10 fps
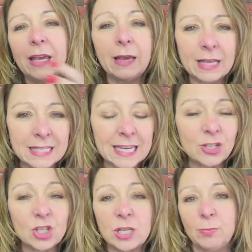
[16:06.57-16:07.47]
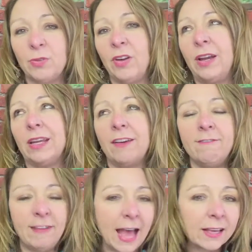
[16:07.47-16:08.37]
essentially providing a
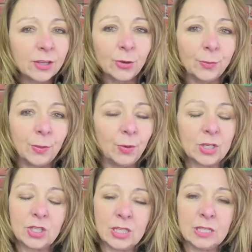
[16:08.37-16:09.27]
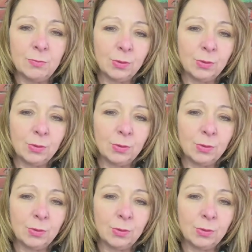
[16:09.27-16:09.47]
vacuum in which the